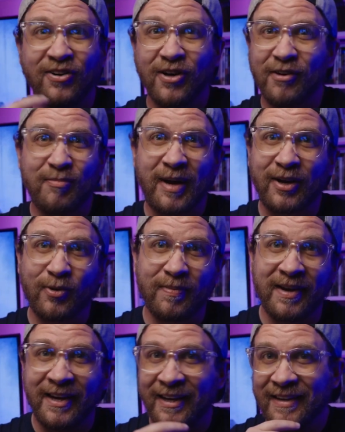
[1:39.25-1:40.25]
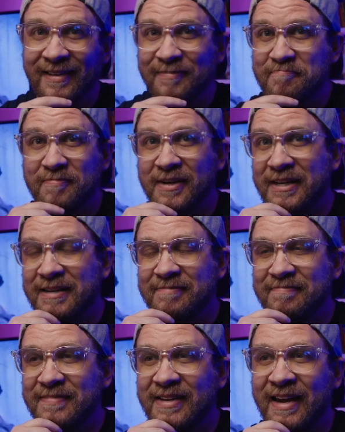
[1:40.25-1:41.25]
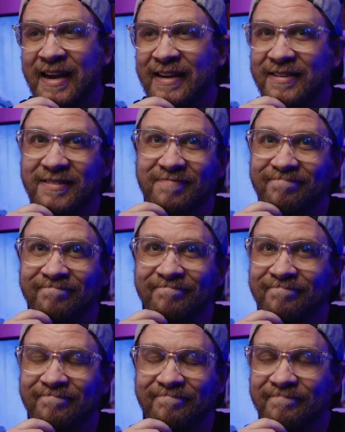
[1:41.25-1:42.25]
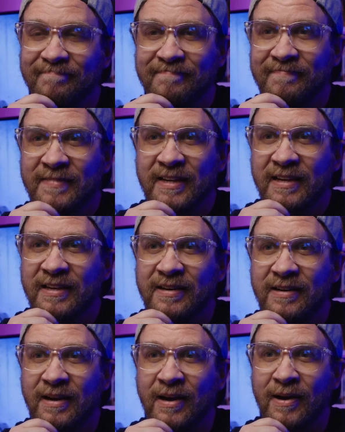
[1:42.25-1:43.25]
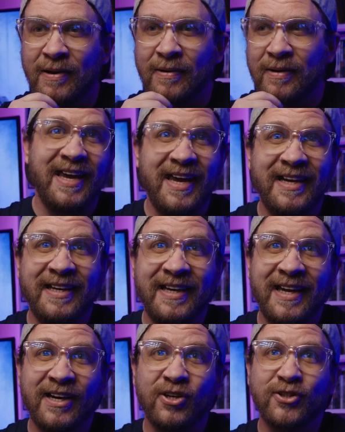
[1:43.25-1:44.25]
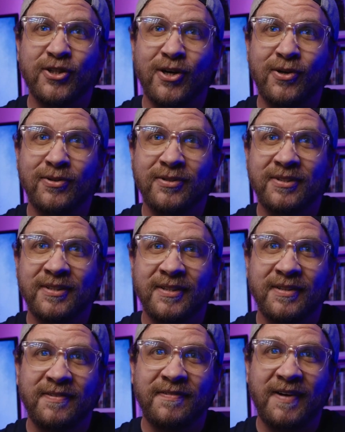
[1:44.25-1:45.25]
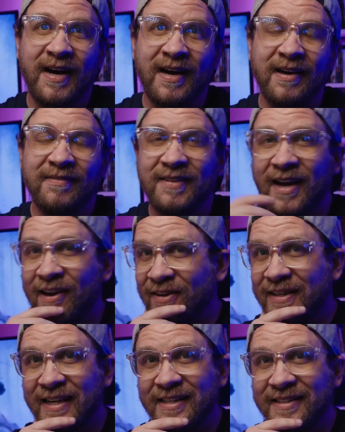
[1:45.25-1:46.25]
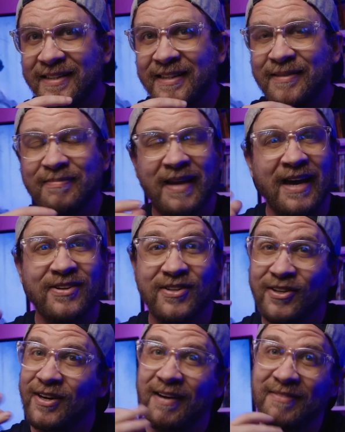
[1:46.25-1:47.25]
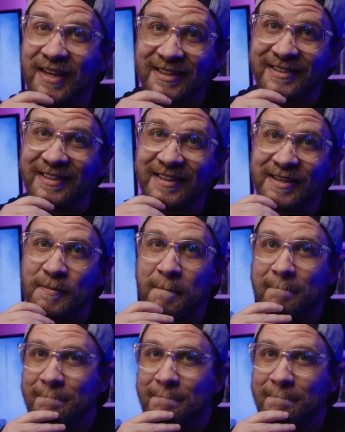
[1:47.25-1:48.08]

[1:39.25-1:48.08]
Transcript: love Michael Bay, but that's no. Indiana Jones 5, Dial of Destiny. I still have not seen it.